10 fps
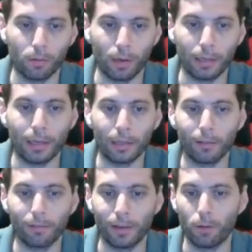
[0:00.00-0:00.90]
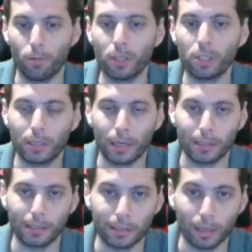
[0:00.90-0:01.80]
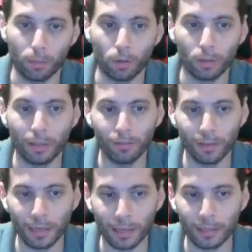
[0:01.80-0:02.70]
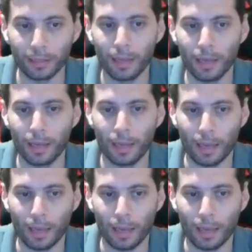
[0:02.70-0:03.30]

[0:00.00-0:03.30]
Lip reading: to identify which tasks are more difficult